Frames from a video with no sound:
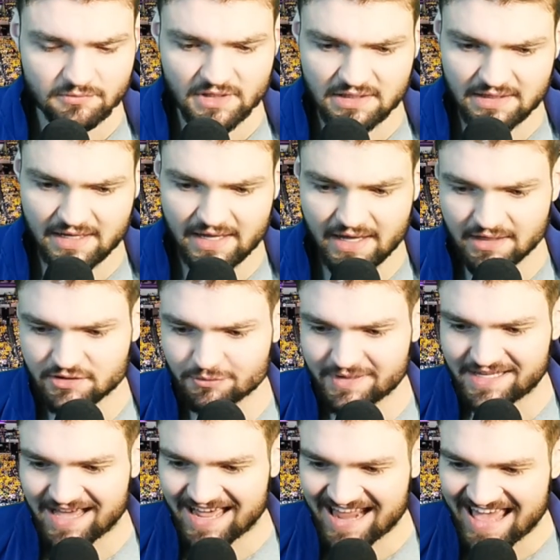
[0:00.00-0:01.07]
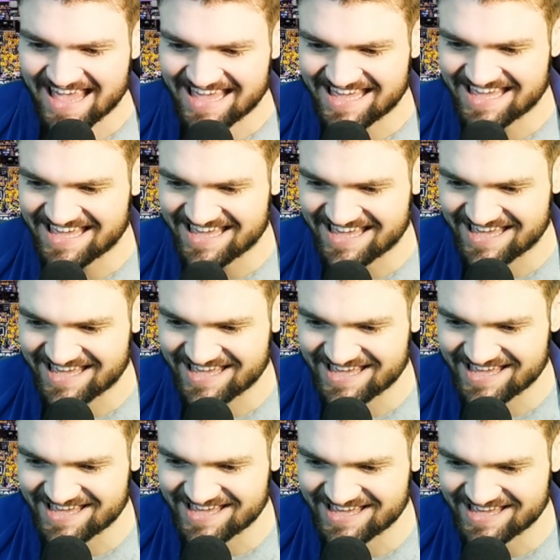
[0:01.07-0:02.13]
The heck do we got?
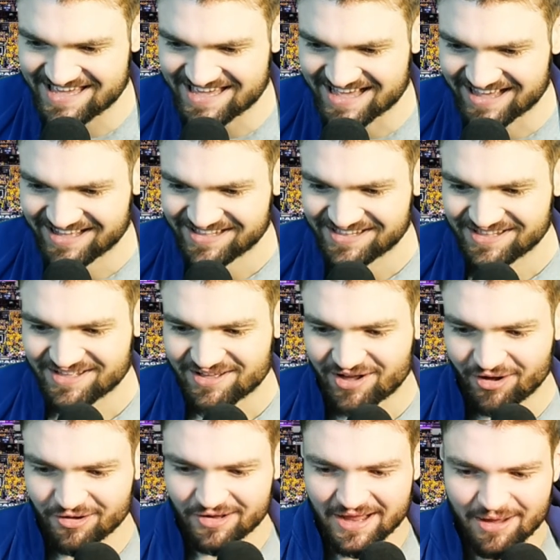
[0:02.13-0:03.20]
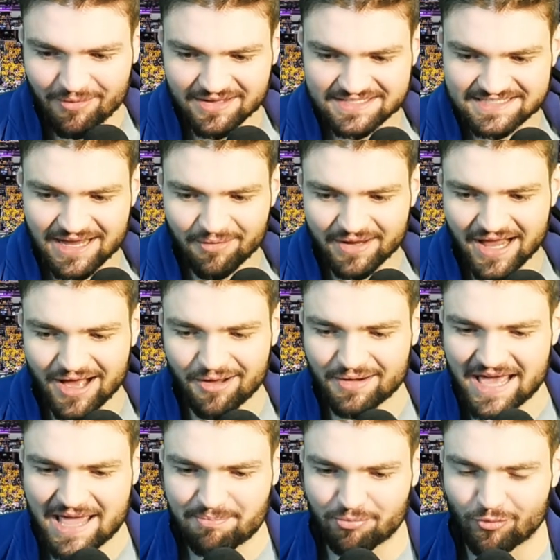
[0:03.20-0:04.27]
Hey! All right, what's going on,
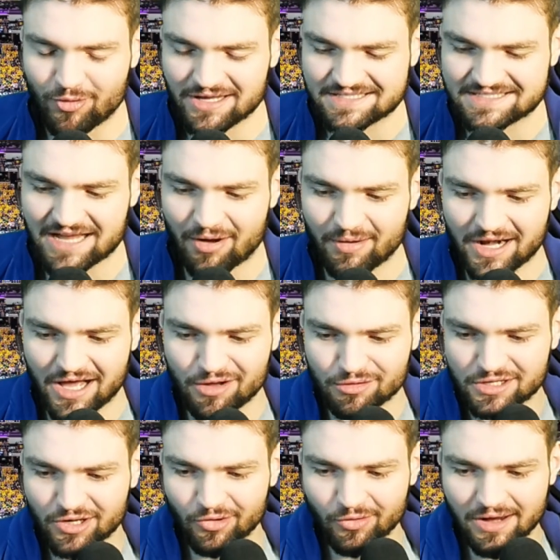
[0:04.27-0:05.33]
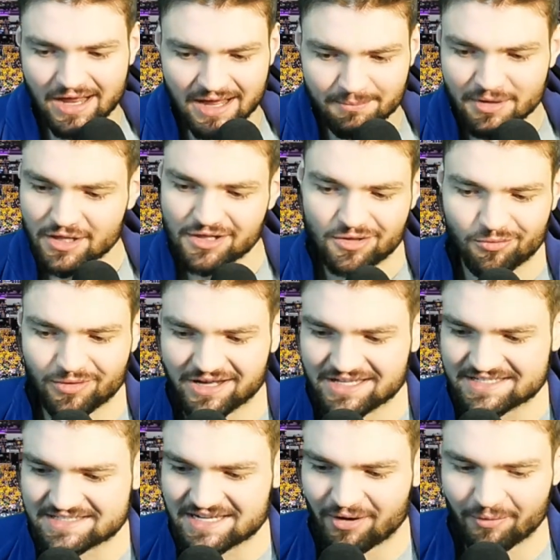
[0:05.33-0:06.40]
Ape? What's going on, Karam?
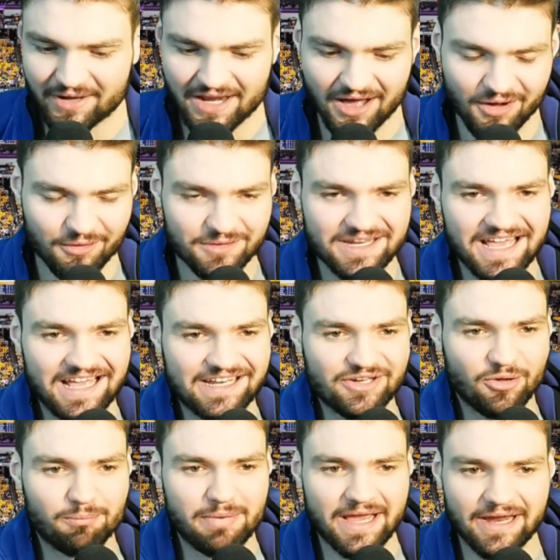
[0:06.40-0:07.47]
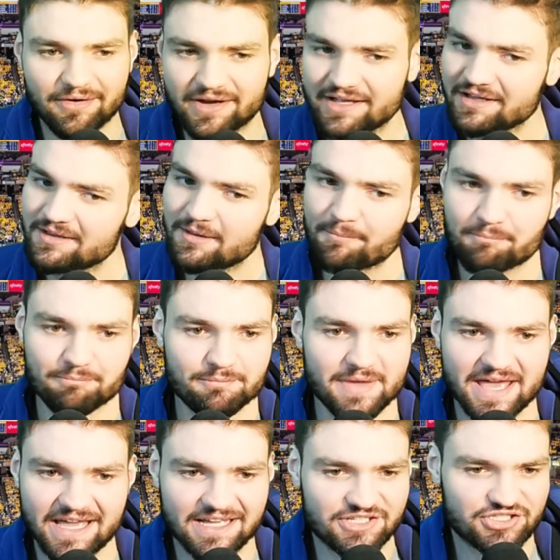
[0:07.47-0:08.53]
What's going on, Daniel Berry?
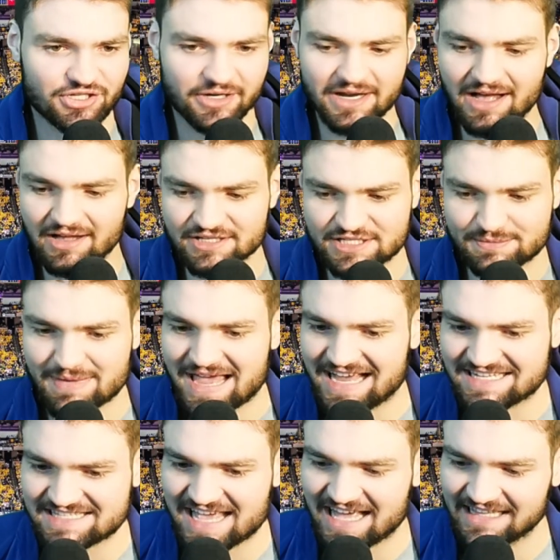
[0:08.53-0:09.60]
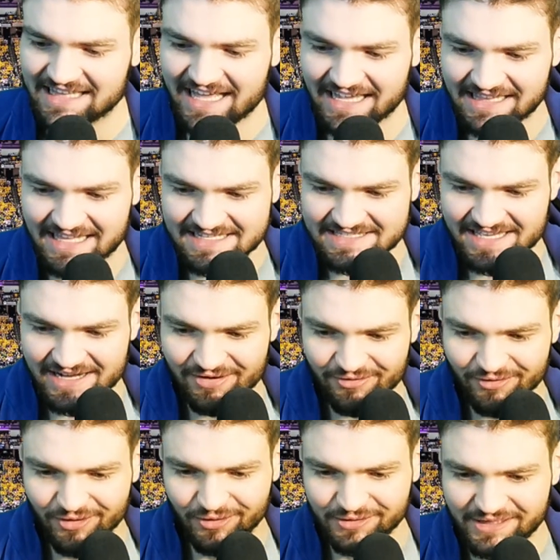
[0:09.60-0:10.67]
Make sure y'all smash that like. Let's get it
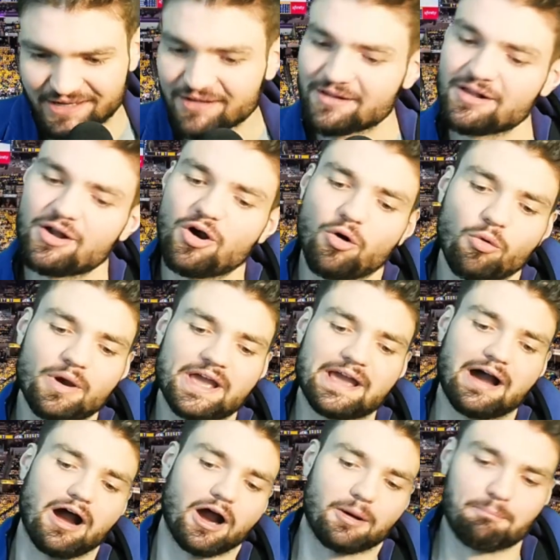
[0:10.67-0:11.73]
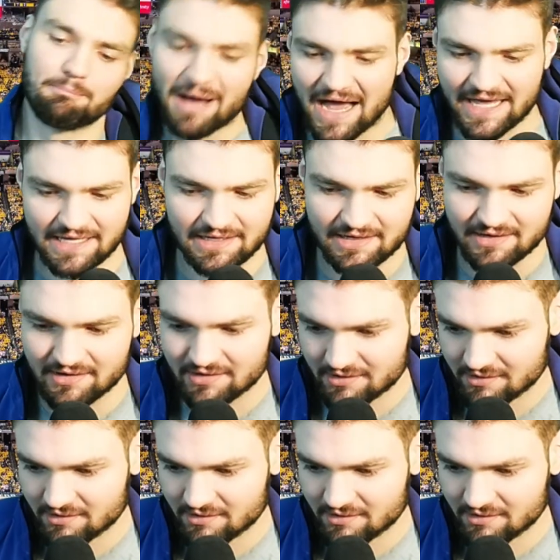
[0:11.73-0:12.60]
rolling. We are bike.